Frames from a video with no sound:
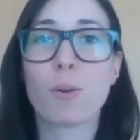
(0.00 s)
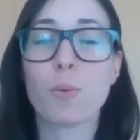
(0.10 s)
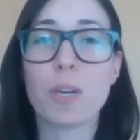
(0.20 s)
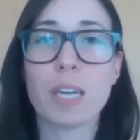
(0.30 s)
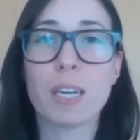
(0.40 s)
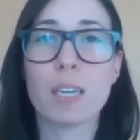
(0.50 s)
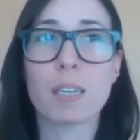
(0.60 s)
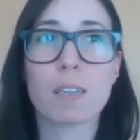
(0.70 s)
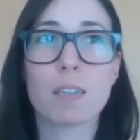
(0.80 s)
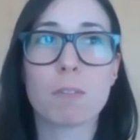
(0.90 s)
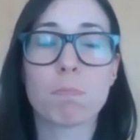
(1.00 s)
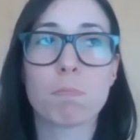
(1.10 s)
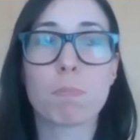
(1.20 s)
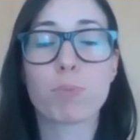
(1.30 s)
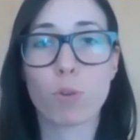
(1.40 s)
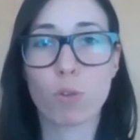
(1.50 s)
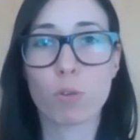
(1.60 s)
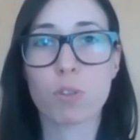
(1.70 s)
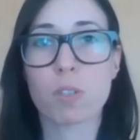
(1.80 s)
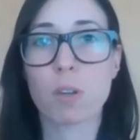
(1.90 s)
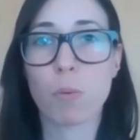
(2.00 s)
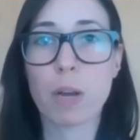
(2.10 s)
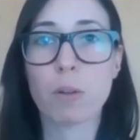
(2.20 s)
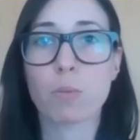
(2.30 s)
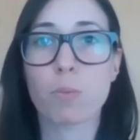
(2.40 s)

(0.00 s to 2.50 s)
We produce around